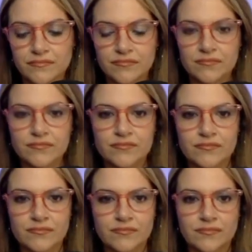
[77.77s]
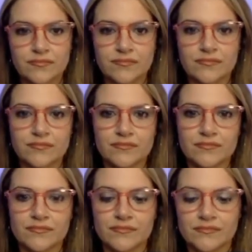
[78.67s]

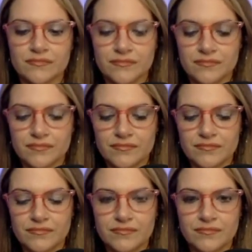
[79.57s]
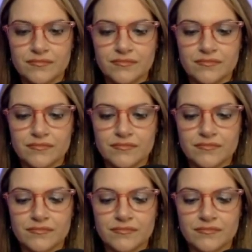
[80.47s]
(silent)